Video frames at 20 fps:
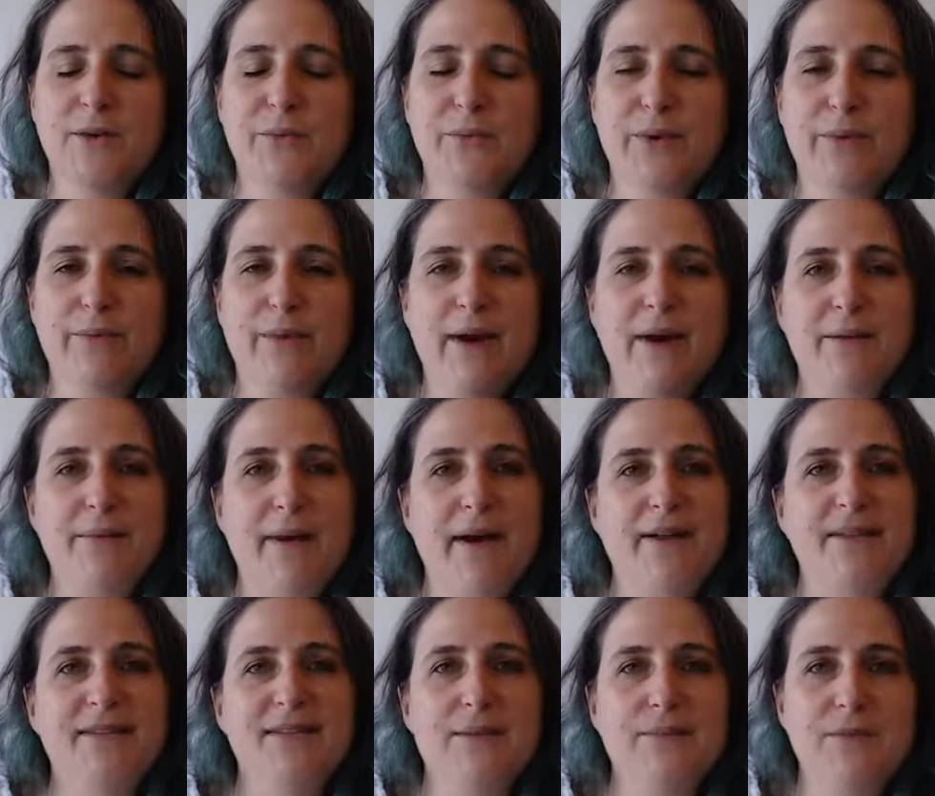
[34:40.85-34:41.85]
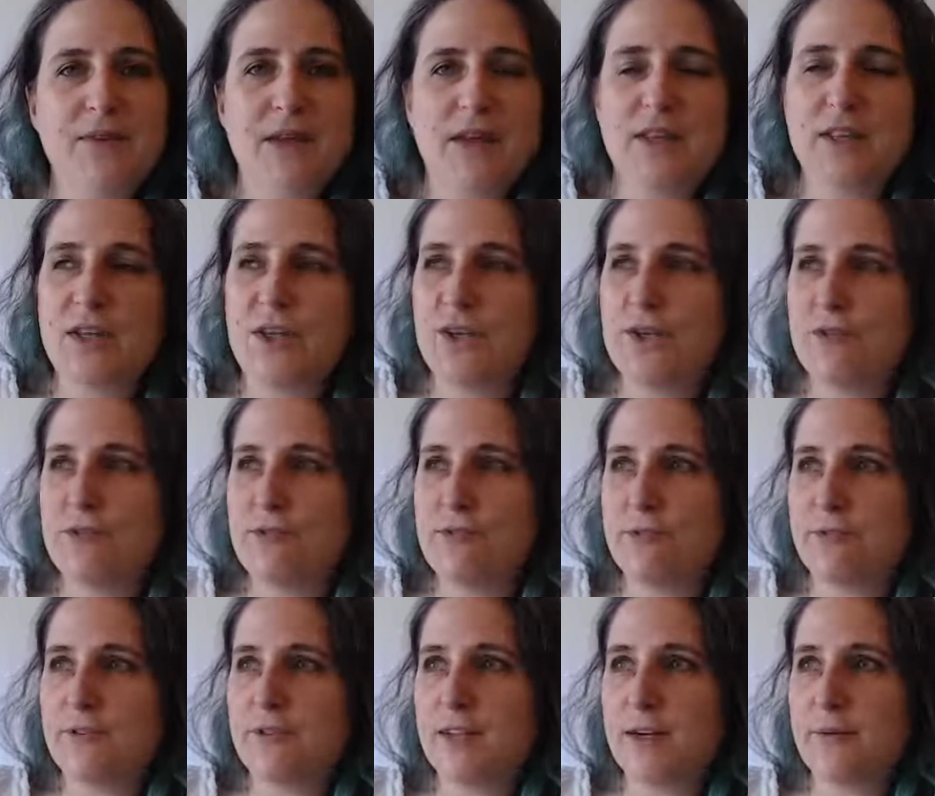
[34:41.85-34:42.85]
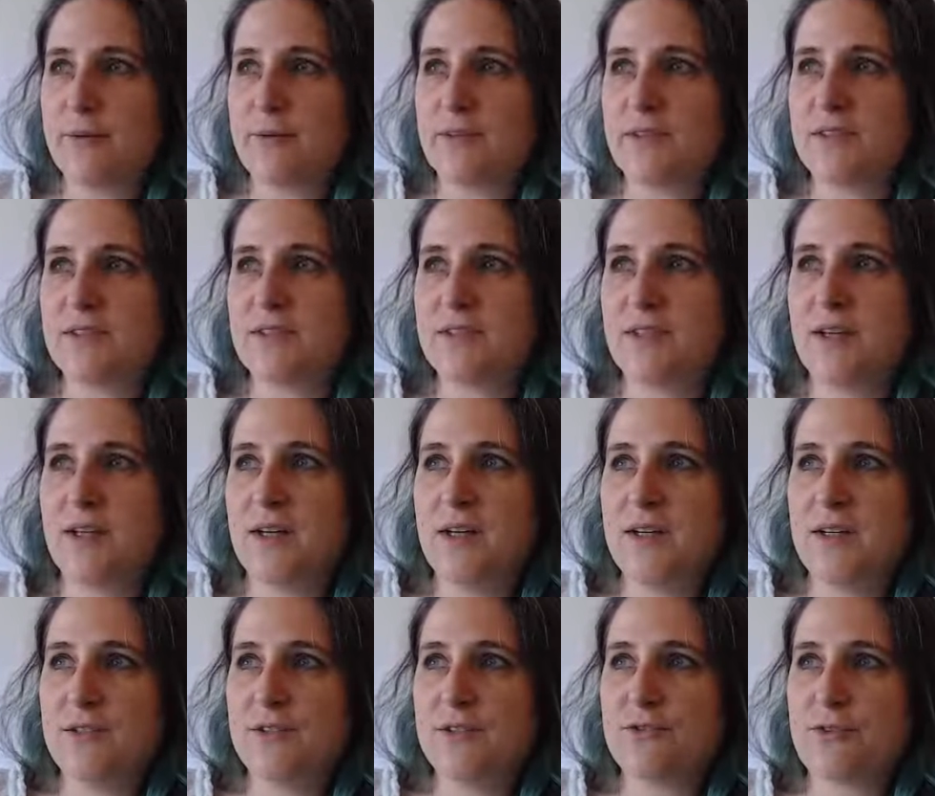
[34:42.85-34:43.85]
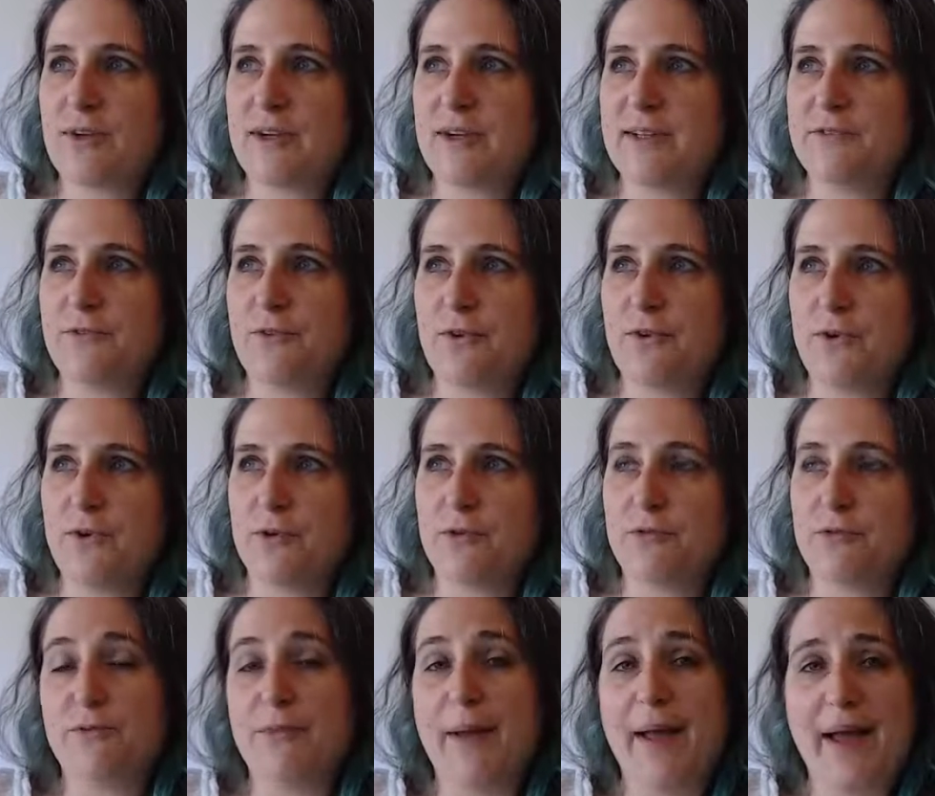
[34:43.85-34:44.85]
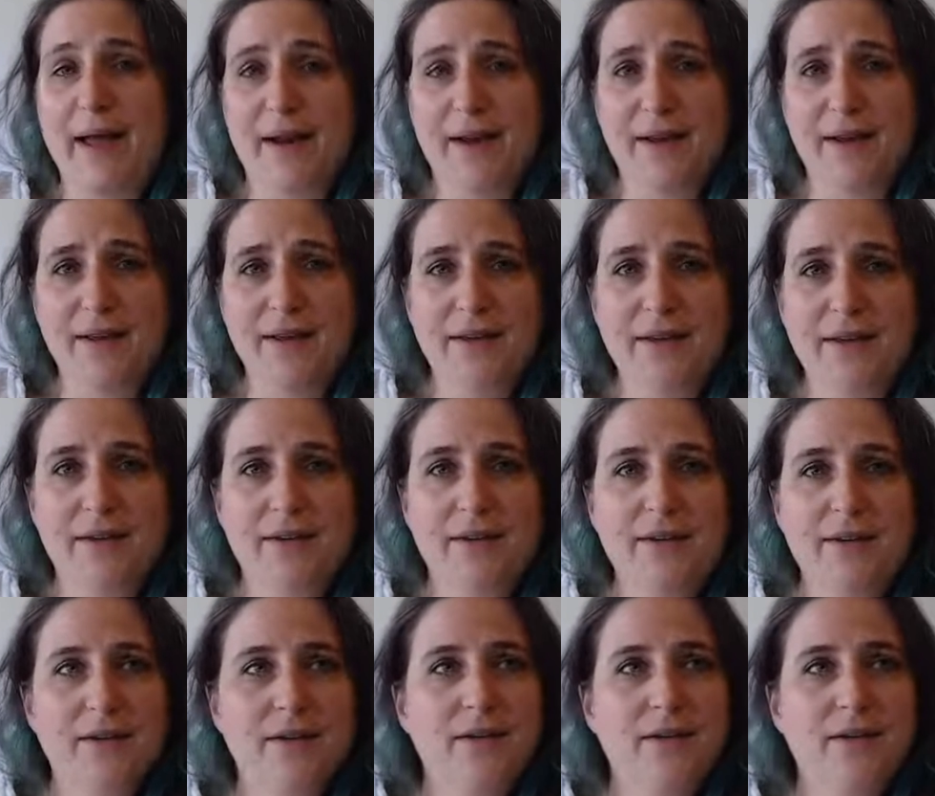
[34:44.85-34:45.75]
we read about something in the news that was stressful or traumatic?